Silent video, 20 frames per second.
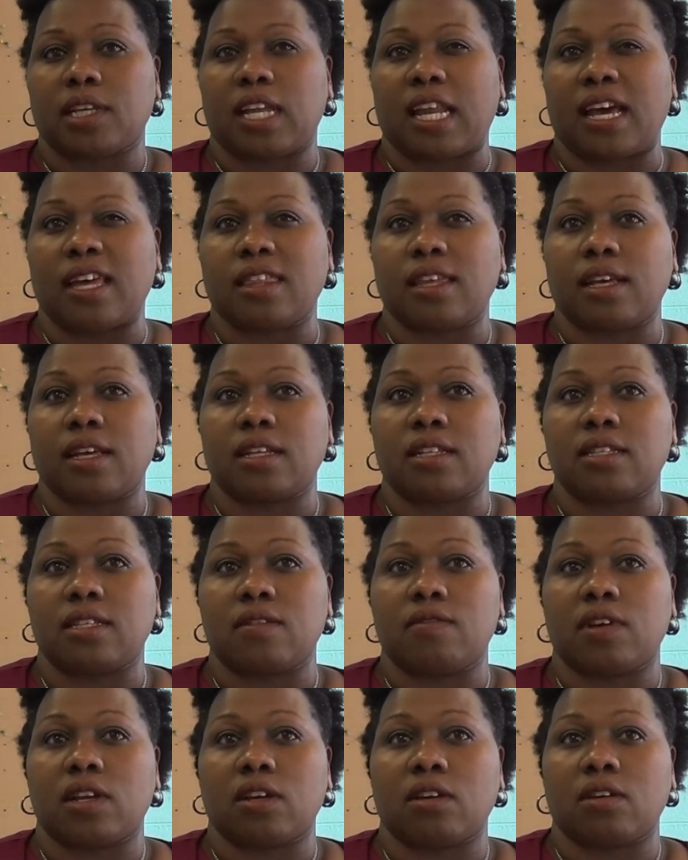And I think it's
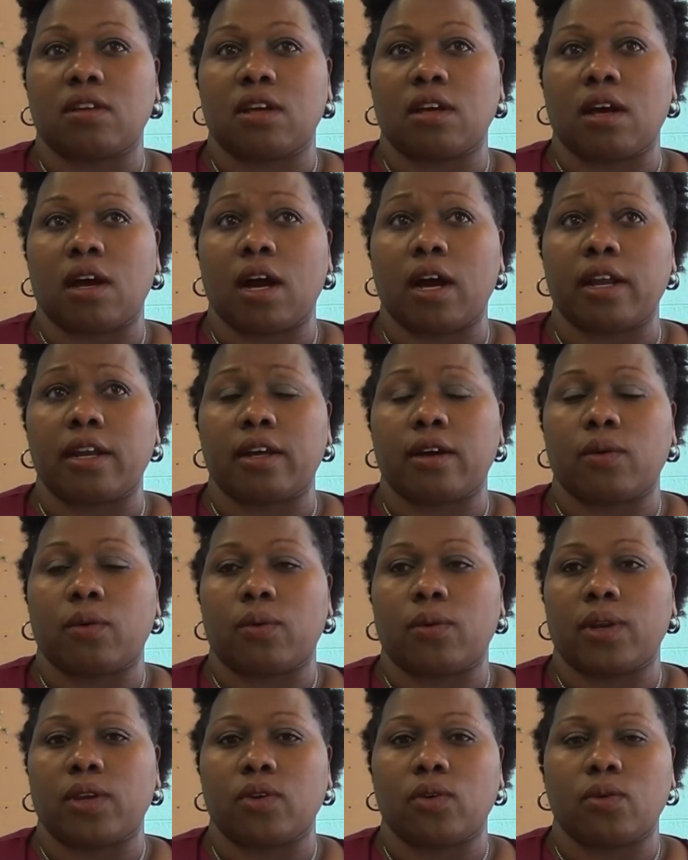even harder
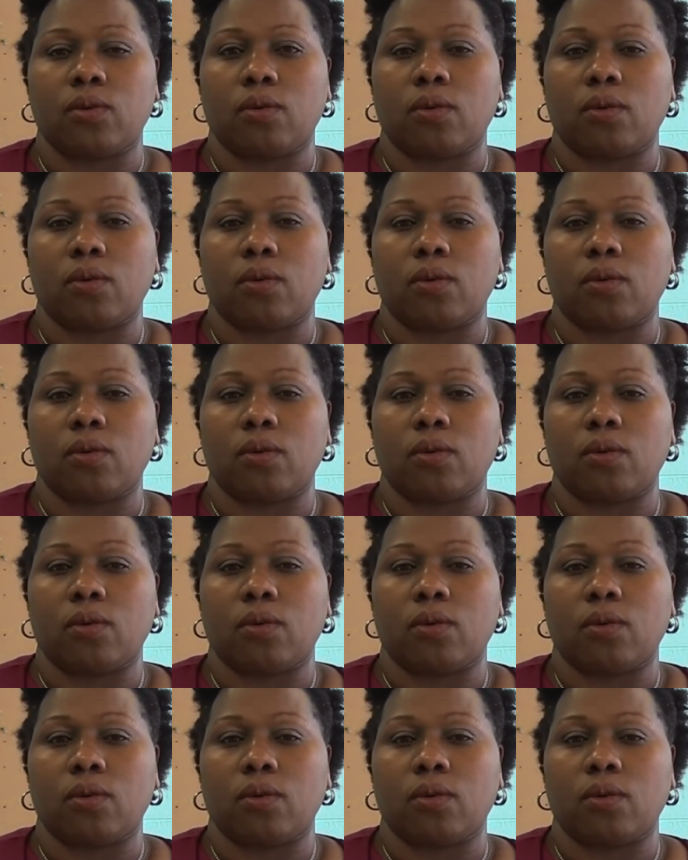when